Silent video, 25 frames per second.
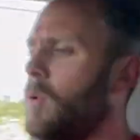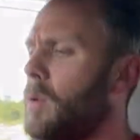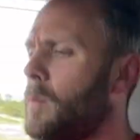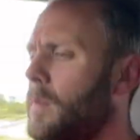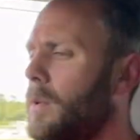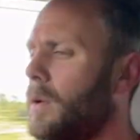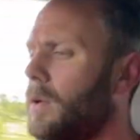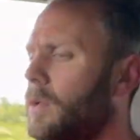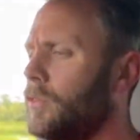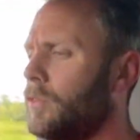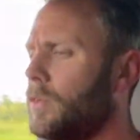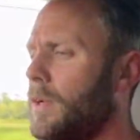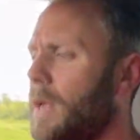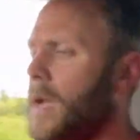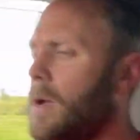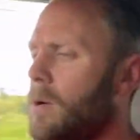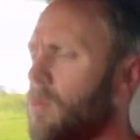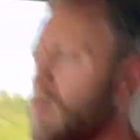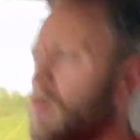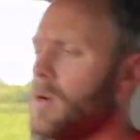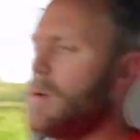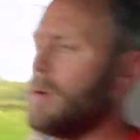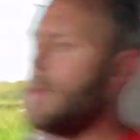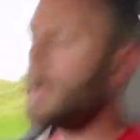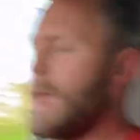miles an
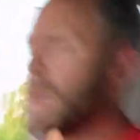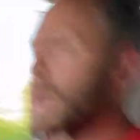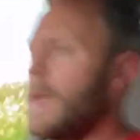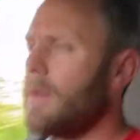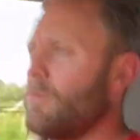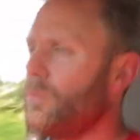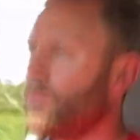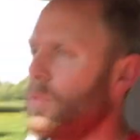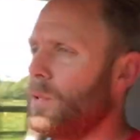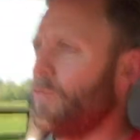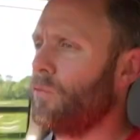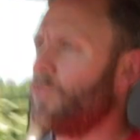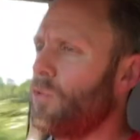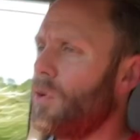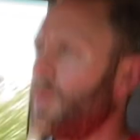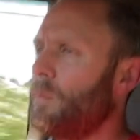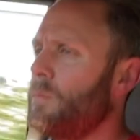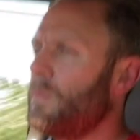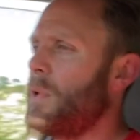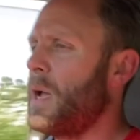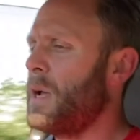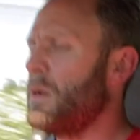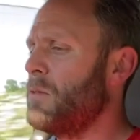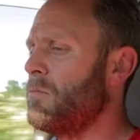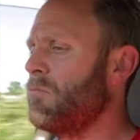hour, and we've dropped
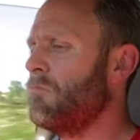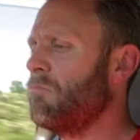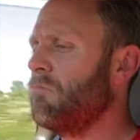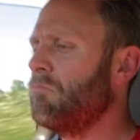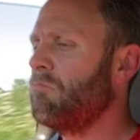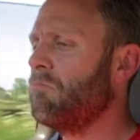down